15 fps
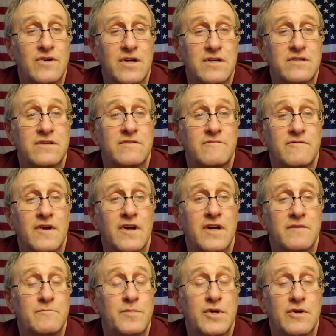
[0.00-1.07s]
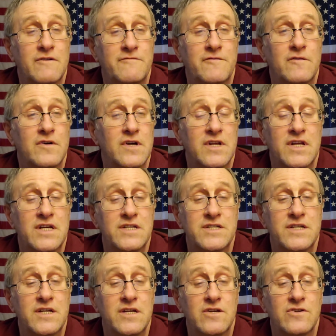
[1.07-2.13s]
It's very beautiful and
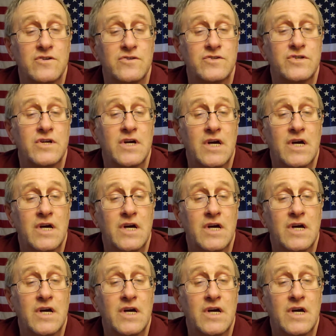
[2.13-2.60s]
easy to use,